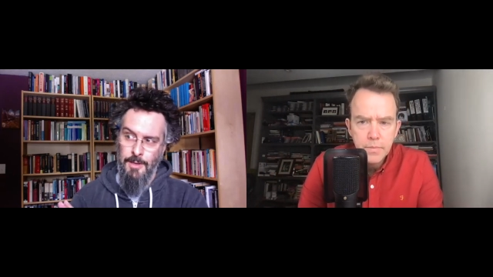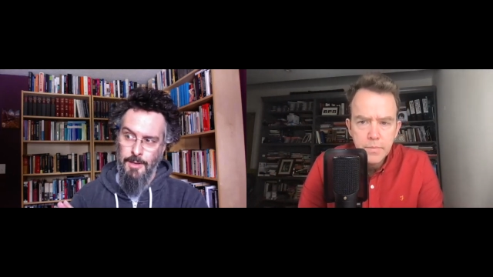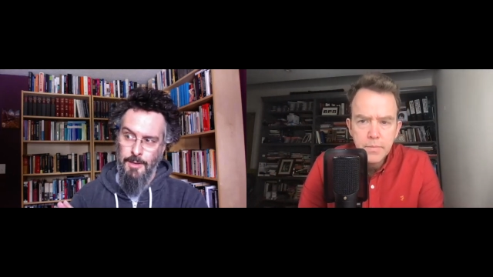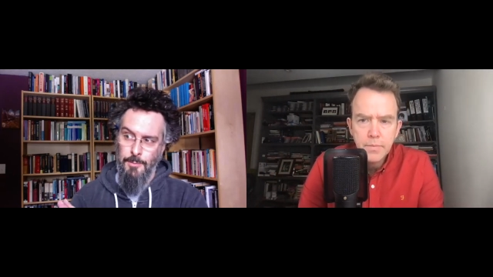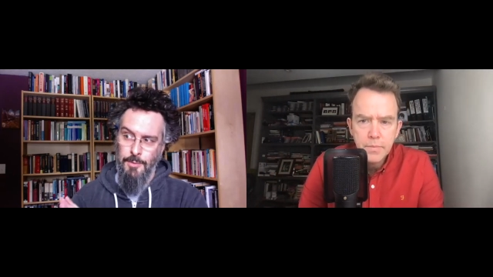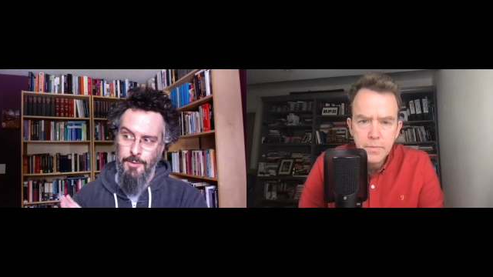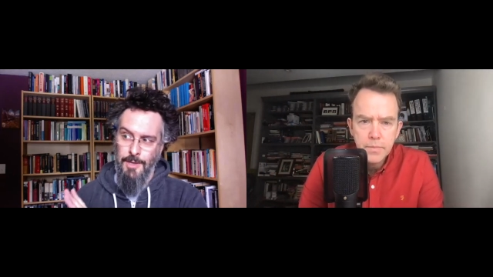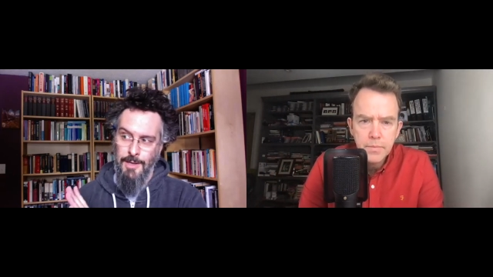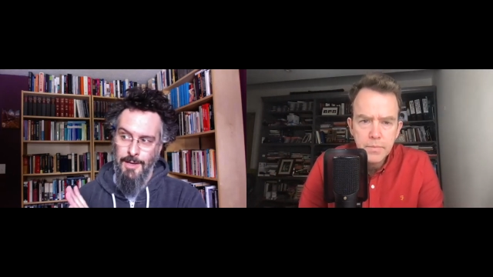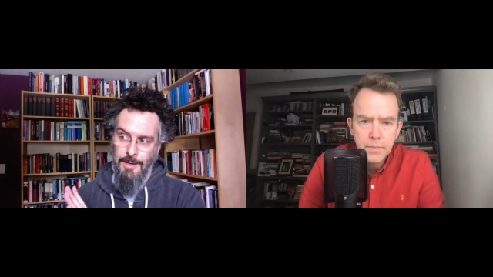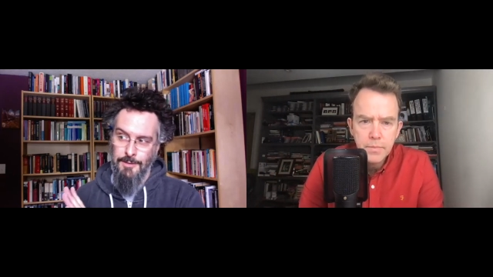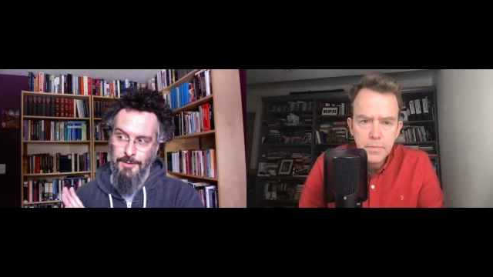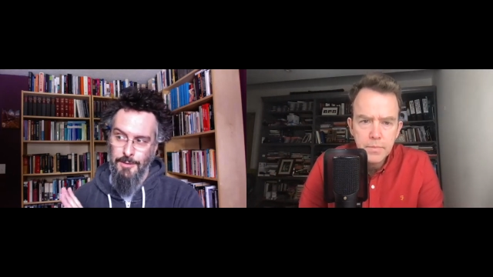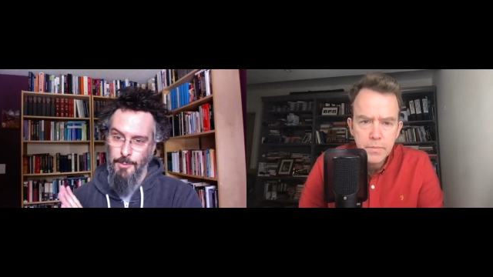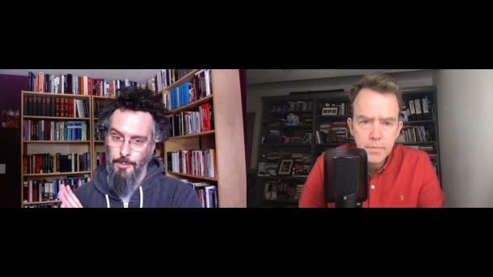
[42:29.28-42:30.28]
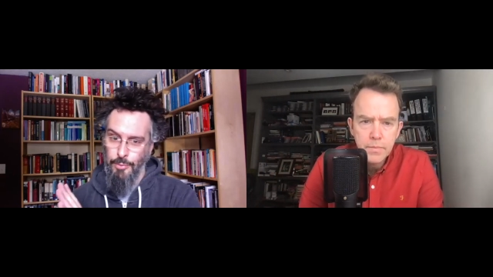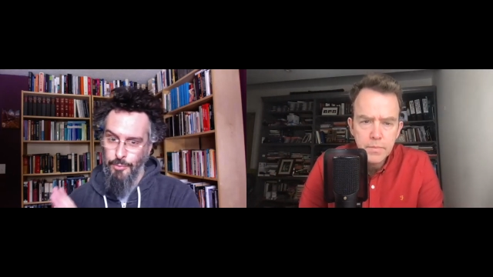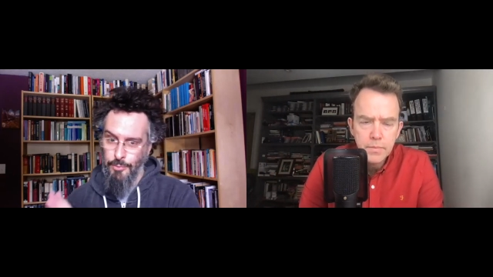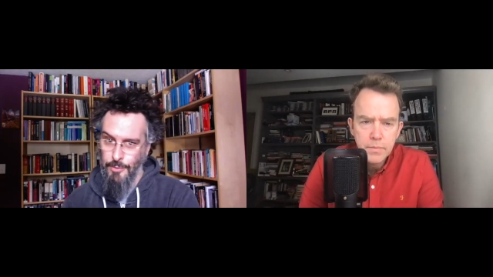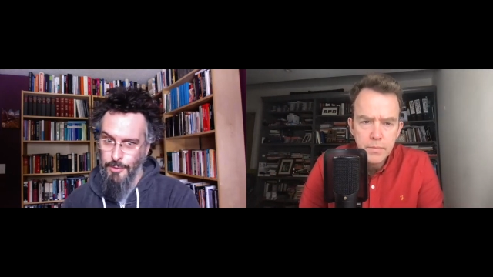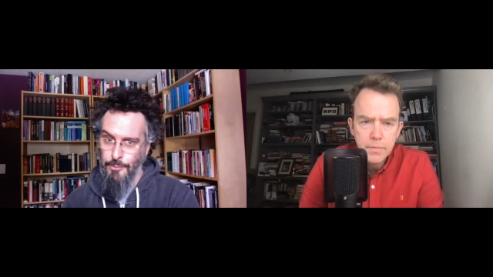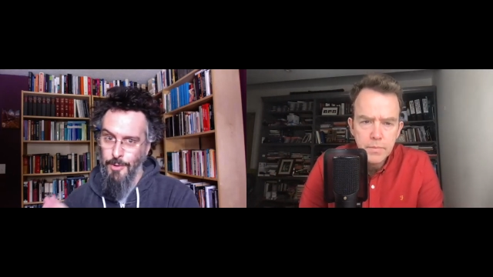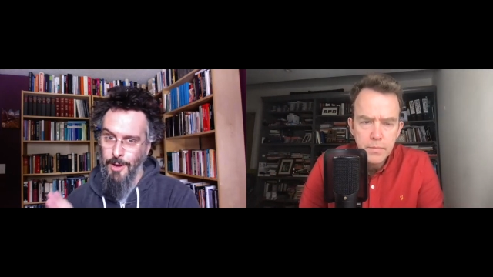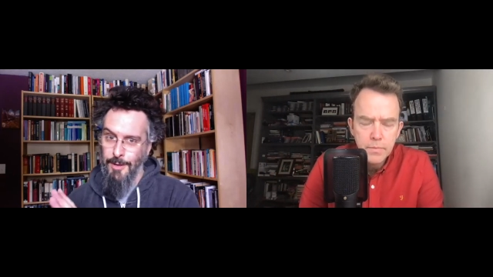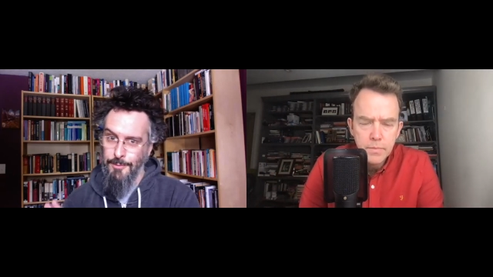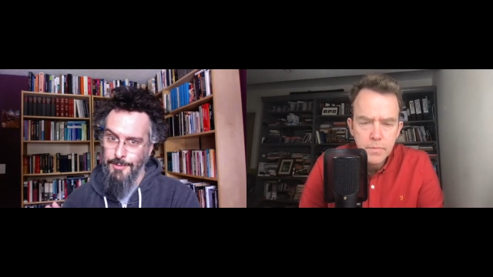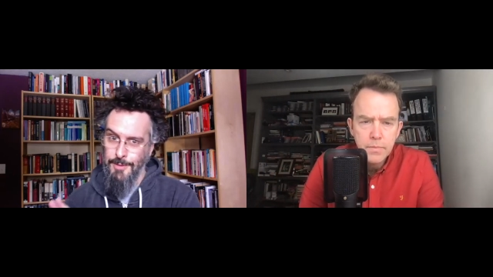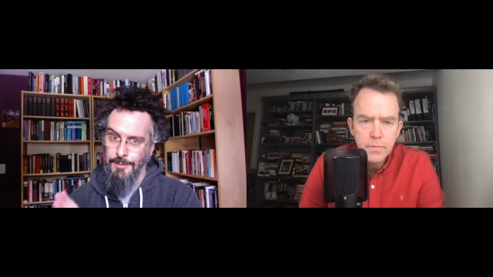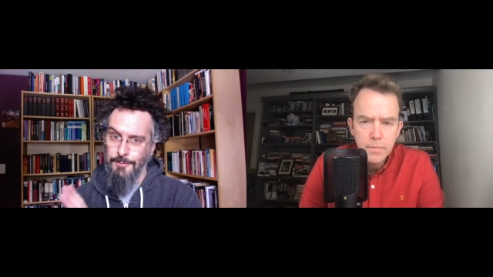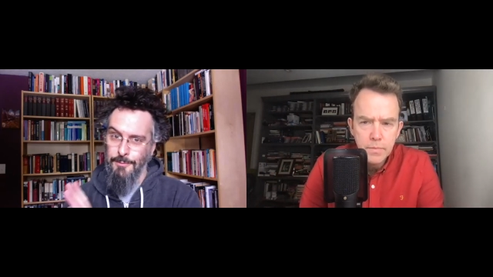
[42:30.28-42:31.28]
Speaker 1: but that actually a
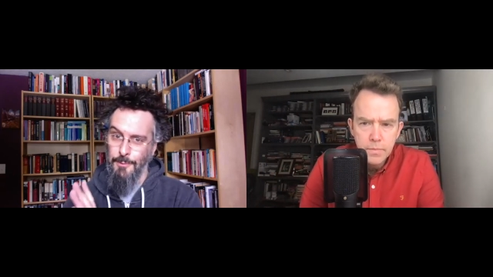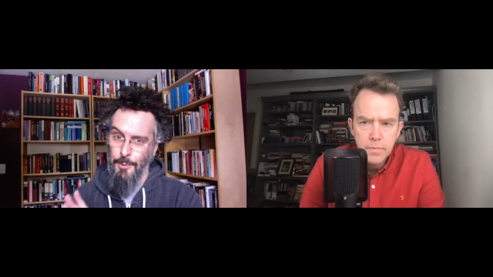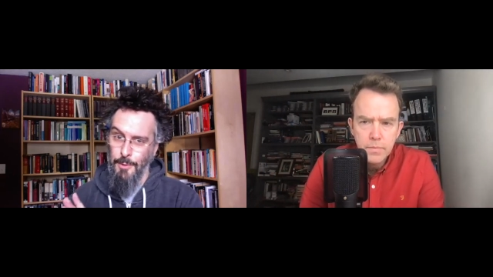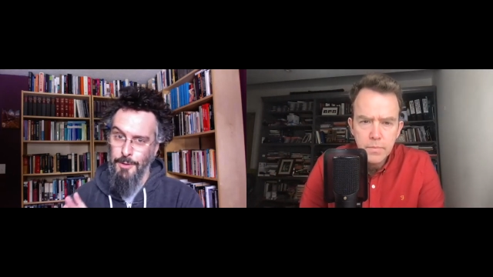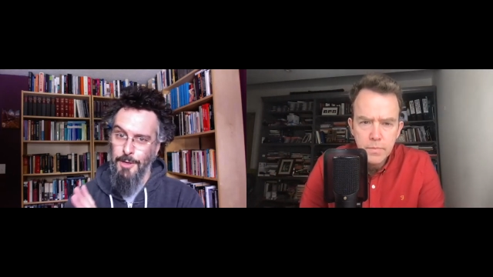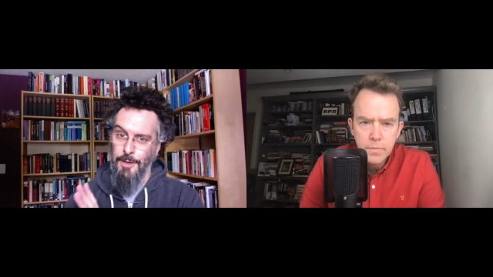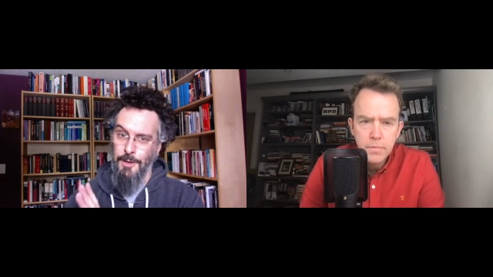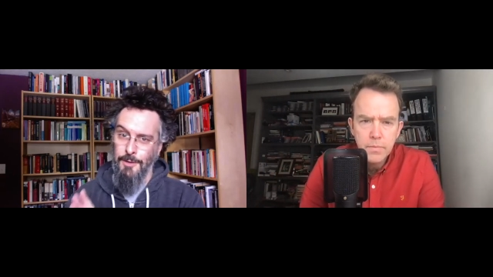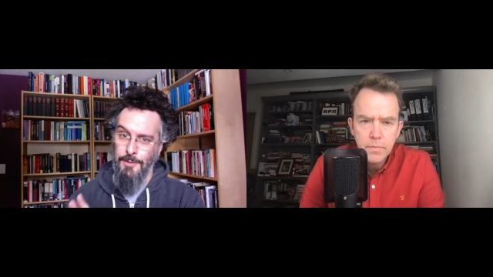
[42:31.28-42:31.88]
prerequisite for working on